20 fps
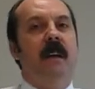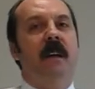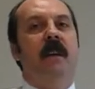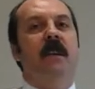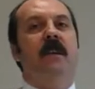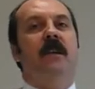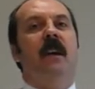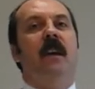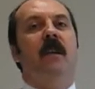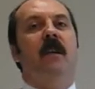
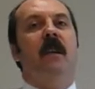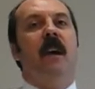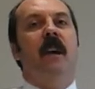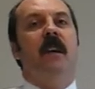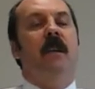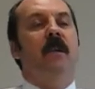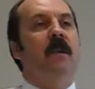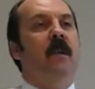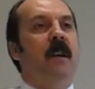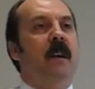So I
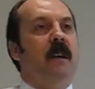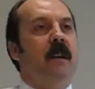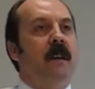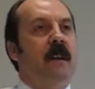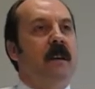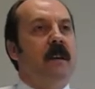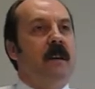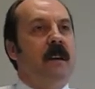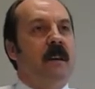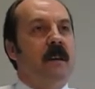don't think
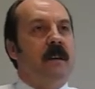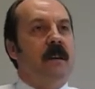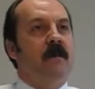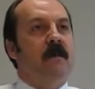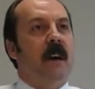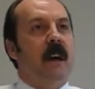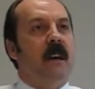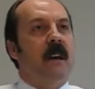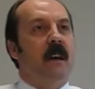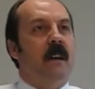these things have
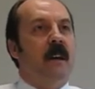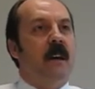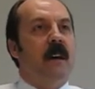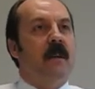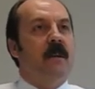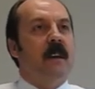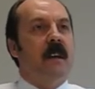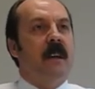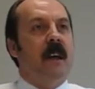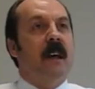made our
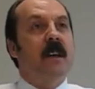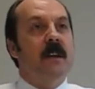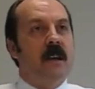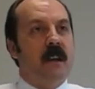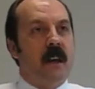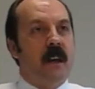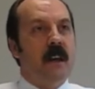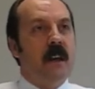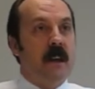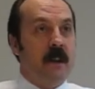lives any
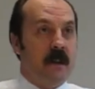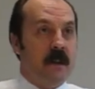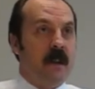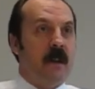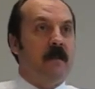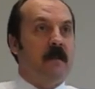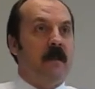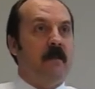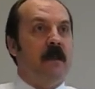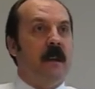easier in
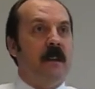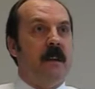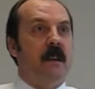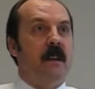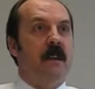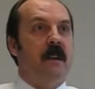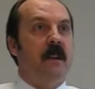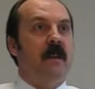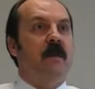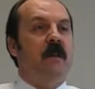terms of
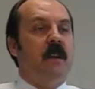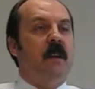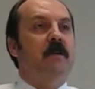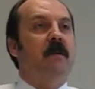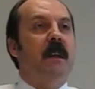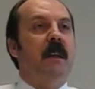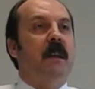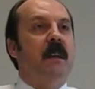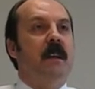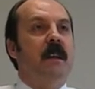business. They've just
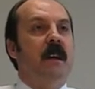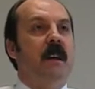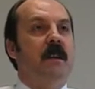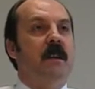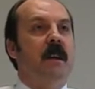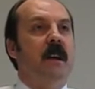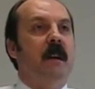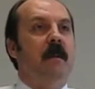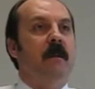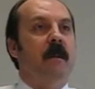speeded
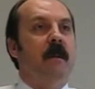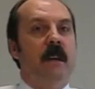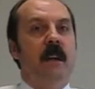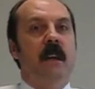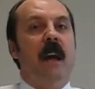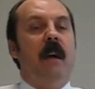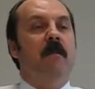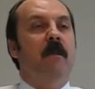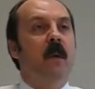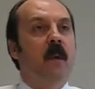things up. You
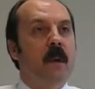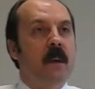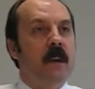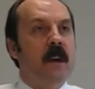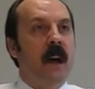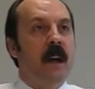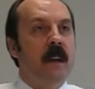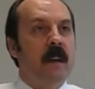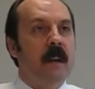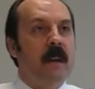get more
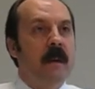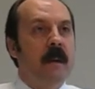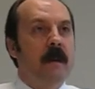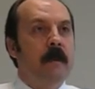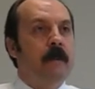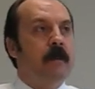done.